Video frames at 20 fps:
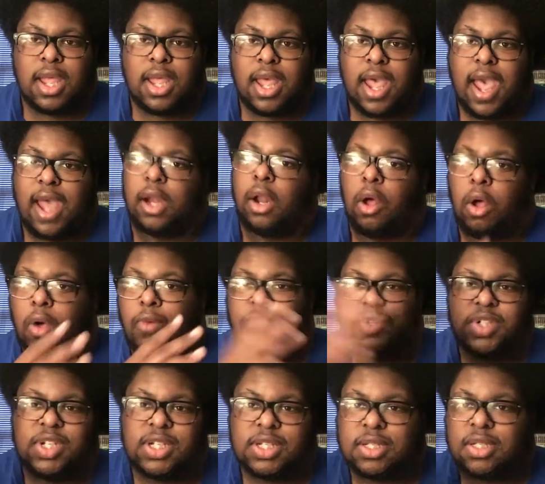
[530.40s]
had all the
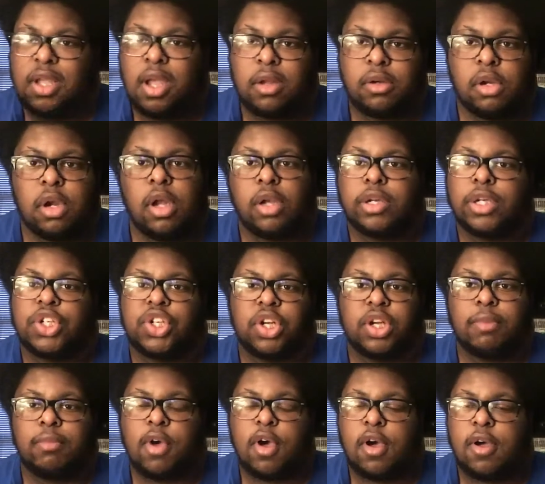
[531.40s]
seasons 100, took
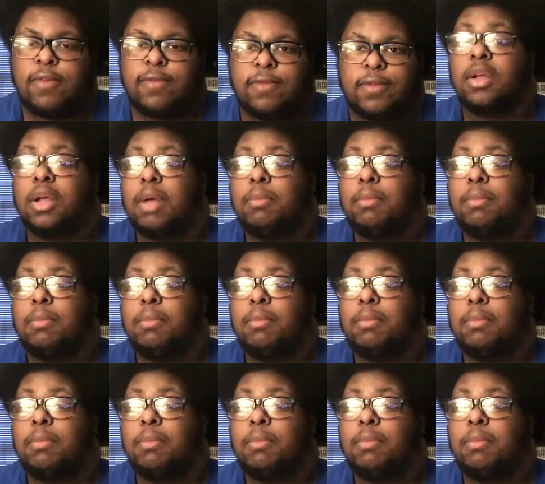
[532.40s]
them off.